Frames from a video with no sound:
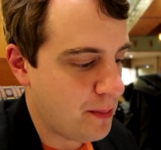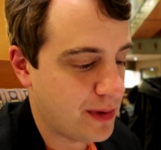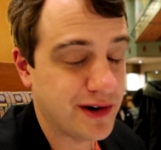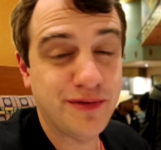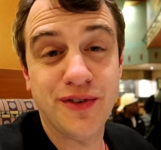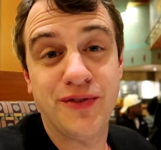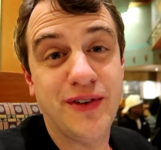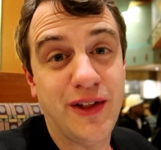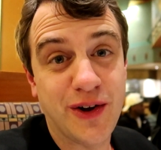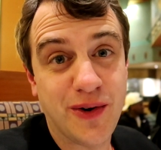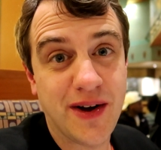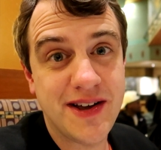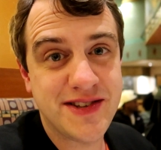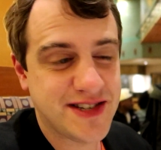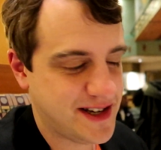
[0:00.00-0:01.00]
But if you're feeling
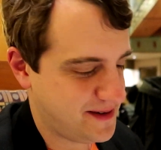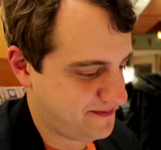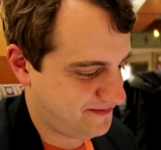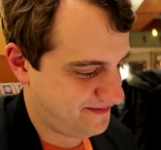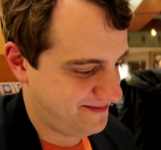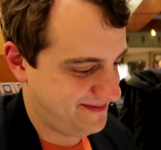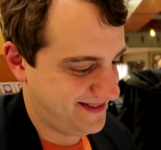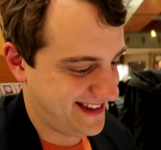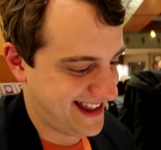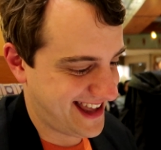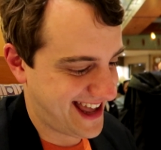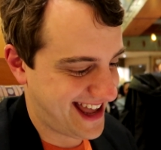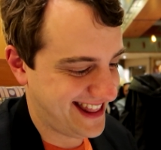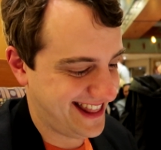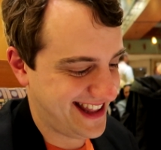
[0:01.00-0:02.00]
crazy,
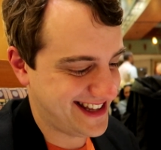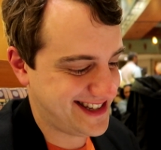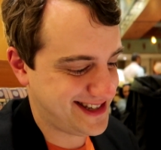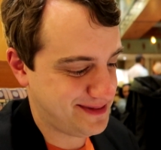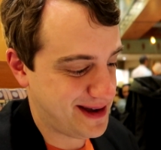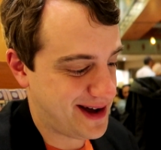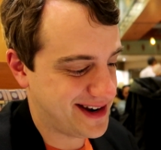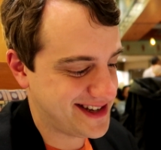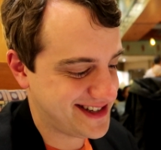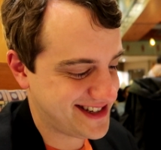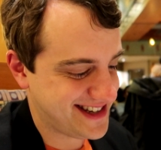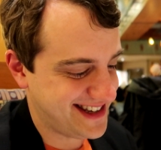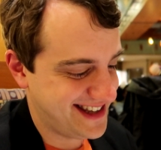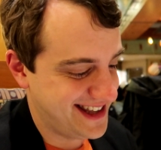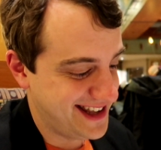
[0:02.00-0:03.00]
let's be honest,
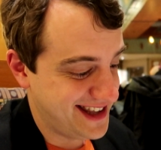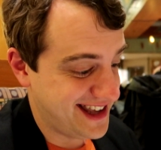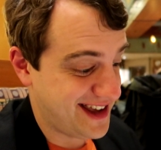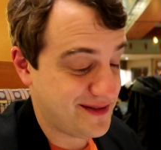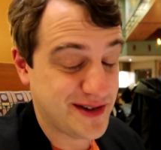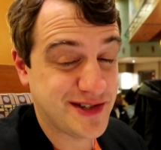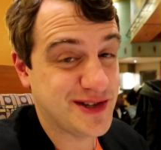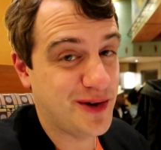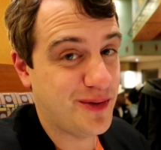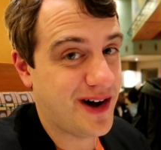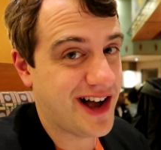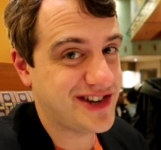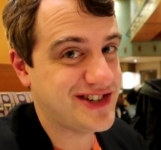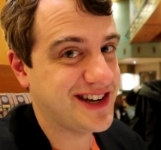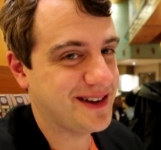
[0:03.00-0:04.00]
if you're still
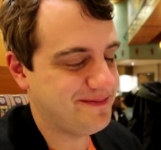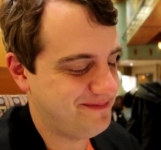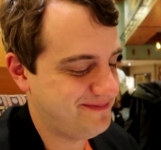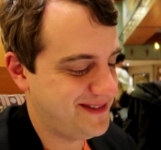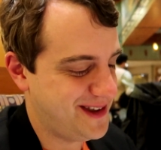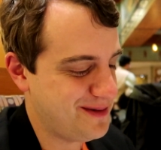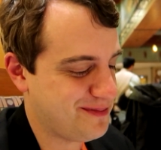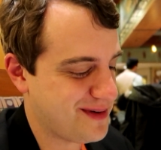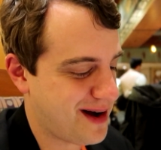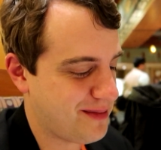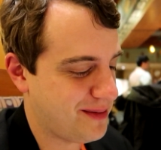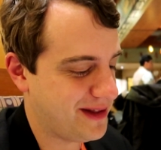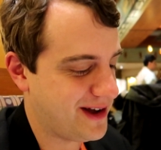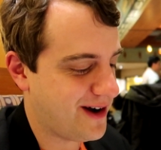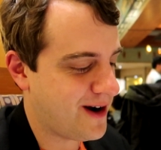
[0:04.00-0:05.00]
watching, you
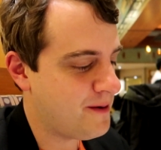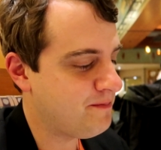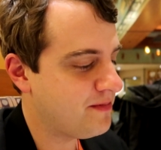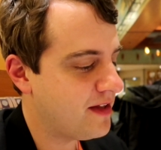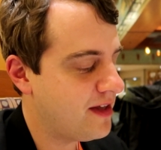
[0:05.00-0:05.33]
probably are.